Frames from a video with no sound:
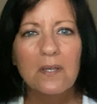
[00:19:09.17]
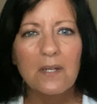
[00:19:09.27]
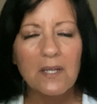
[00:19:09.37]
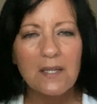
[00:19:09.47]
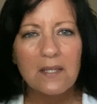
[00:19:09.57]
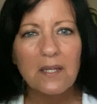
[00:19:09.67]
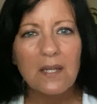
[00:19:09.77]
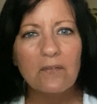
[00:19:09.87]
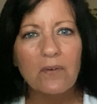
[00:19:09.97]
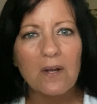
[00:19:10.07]
in
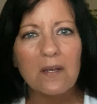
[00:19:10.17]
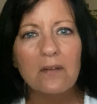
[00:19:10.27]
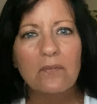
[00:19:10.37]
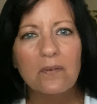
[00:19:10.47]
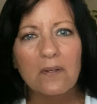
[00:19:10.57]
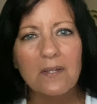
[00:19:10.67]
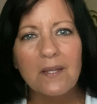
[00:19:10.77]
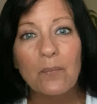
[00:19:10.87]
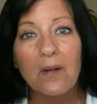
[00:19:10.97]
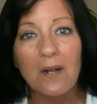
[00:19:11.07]
1985. And then
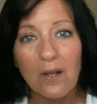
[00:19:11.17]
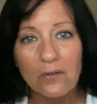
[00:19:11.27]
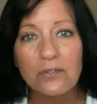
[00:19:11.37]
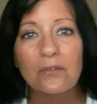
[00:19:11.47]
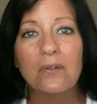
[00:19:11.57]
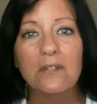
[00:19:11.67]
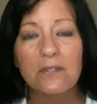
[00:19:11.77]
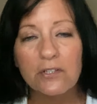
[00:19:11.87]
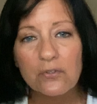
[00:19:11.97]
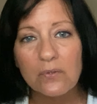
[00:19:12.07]
he bought a house across
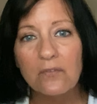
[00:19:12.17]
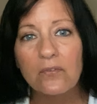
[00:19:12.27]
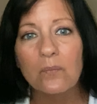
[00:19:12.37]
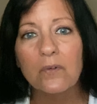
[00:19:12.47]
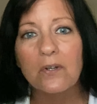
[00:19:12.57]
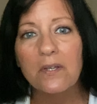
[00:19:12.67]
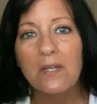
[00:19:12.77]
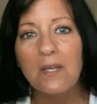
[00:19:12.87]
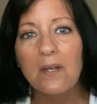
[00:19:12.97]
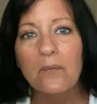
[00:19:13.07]
the street from where
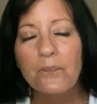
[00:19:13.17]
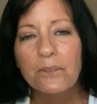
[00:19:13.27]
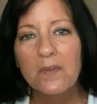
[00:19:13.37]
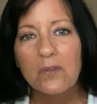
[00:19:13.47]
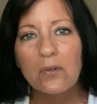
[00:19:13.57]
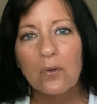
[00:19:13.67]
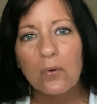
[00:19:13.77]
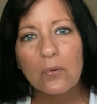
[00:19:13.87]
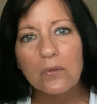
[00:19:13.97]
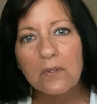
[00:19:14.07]
he took a
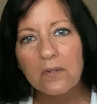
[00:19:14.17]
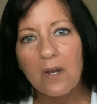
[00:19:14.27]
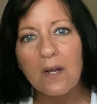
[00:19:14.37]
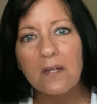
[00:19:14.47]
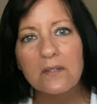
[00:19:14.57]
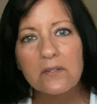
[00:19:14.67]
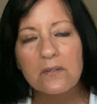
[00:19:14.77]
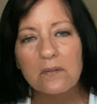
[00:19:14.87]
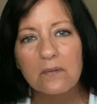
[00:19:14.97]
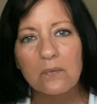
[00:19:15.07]
hold of
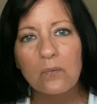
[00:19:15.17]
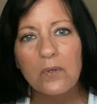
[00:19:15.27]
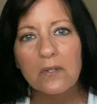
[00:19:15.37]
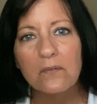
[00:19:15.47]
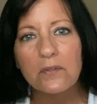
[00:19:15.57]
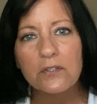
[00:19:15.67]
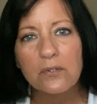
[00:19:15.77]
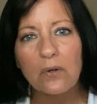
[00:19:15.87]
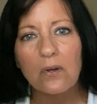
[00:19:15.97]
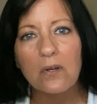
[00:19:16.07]
Todd's wheel of his
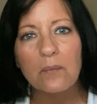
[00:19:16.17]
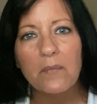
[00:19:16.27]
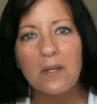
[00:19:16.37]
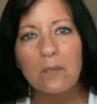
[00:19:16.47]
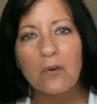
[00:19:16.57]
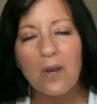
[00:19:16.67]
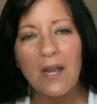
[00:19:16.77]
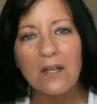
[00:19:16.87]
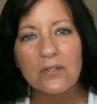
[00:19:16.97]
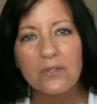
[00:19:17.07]
car and made him
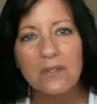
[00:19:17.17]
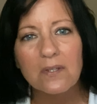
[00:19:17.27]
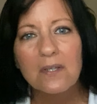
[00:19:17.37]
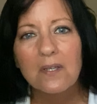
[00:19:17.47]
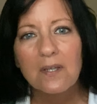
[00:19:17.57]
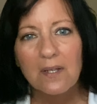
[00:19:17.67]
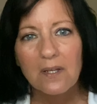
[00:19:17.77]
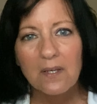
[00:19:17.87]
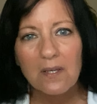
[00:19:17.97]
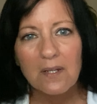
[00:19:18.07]
crash.
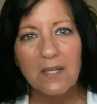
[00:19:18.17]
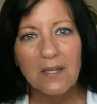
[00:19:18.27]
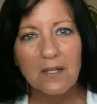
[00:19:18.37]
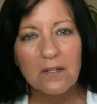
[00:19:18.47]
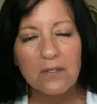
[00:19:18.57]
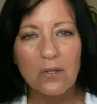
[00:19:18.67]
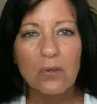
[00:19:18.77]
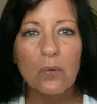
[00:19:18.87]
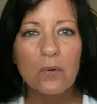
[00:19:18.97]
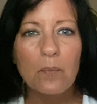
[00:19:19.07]
And he liked to
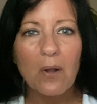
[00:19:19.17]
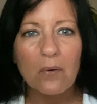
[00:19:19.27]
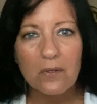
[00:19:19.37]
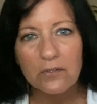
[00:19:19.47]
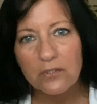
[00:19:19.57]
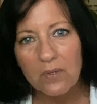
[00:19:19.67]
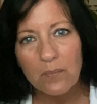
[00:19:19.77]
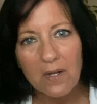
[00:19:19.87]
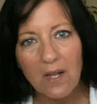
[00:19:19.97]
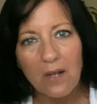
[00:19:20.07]
gloat about it, so he
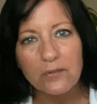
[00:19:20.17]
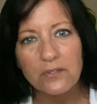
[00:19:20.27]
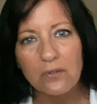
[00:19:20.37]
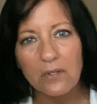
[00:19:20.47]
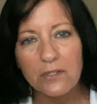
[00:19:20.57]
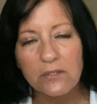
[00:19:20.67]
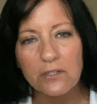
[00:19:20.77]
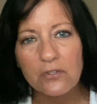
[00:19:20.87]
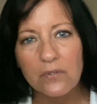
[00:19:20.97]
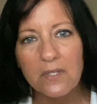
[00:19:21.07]
bought a house across the
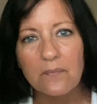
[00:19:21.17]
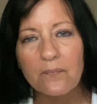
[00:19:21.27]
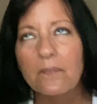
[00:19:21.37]
street